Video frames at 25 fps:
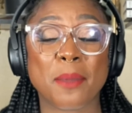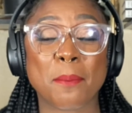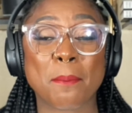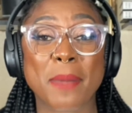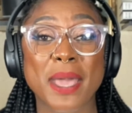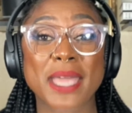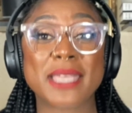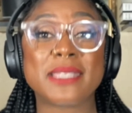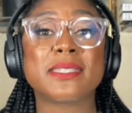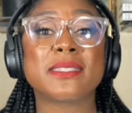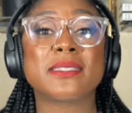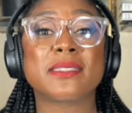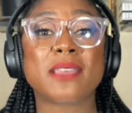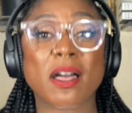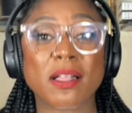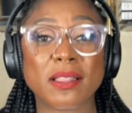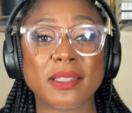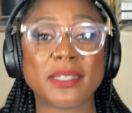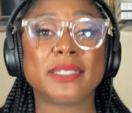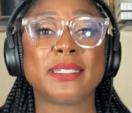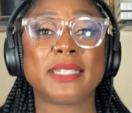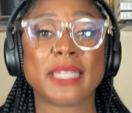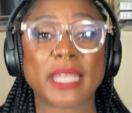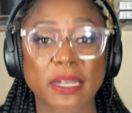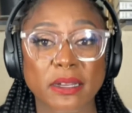My
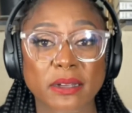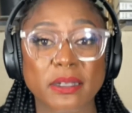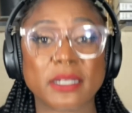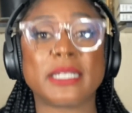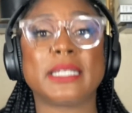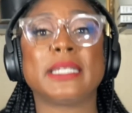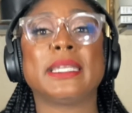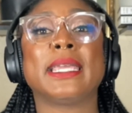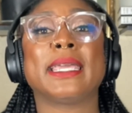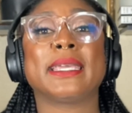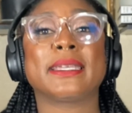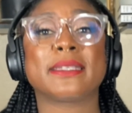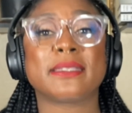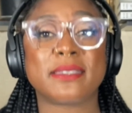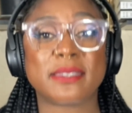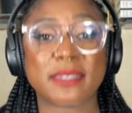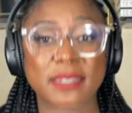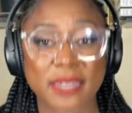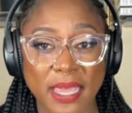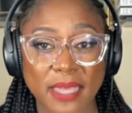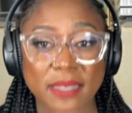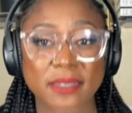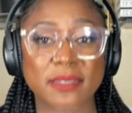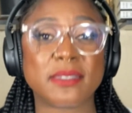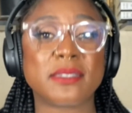solidarity
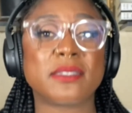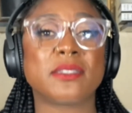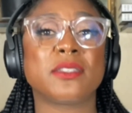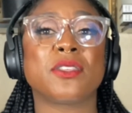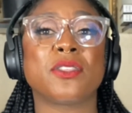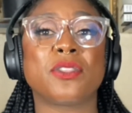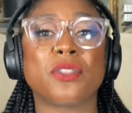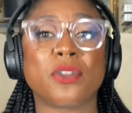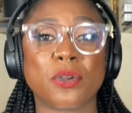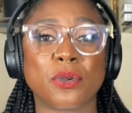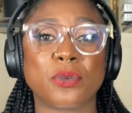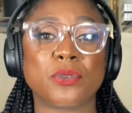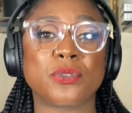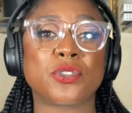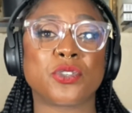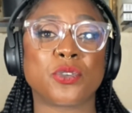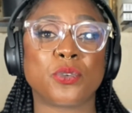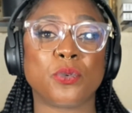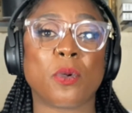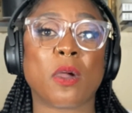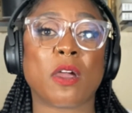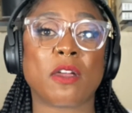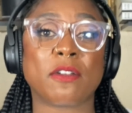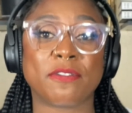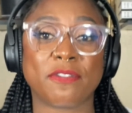extends to those
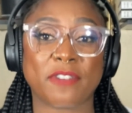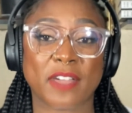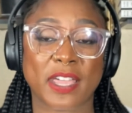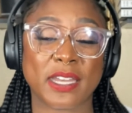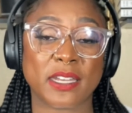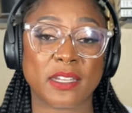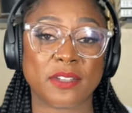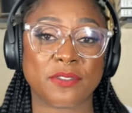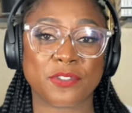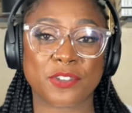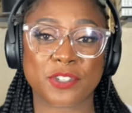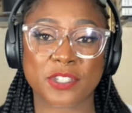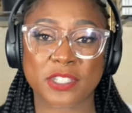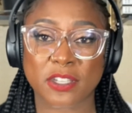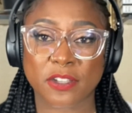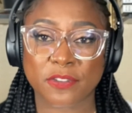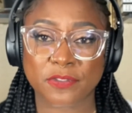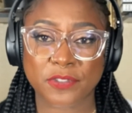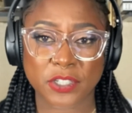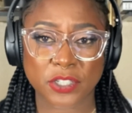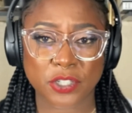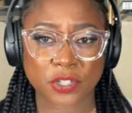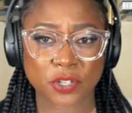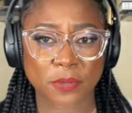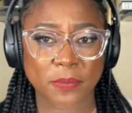who are fighting for
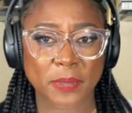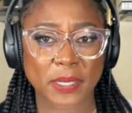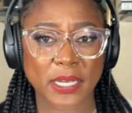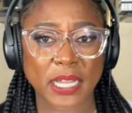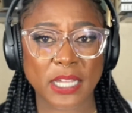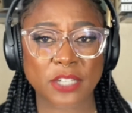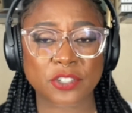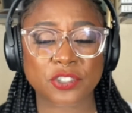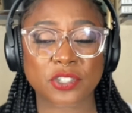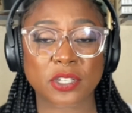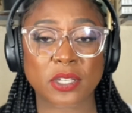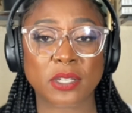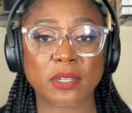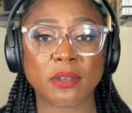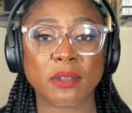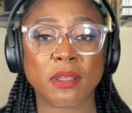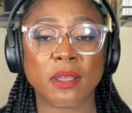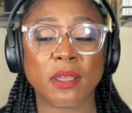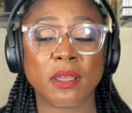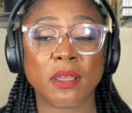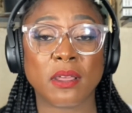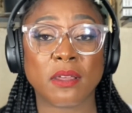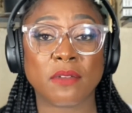self-determination,